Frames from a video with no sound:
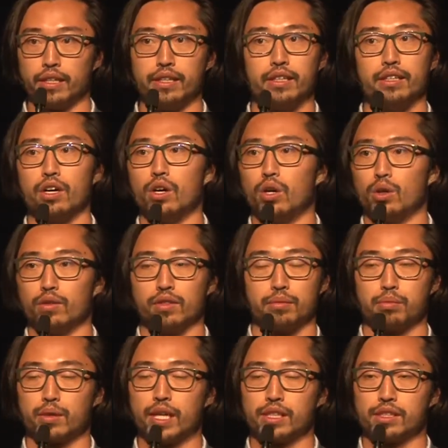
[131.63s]
and all the
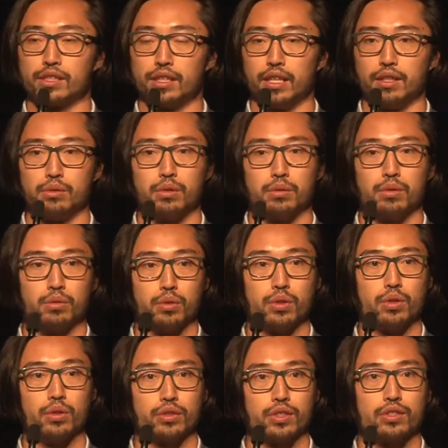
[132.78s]
press. And we're
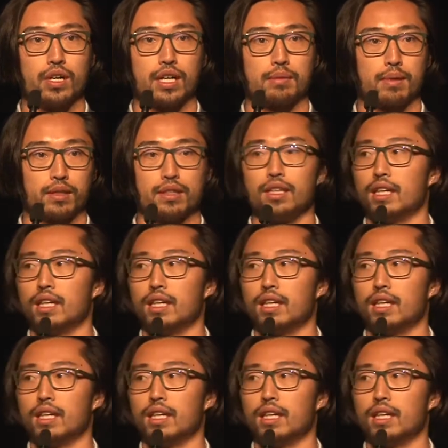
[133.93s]
going to talk about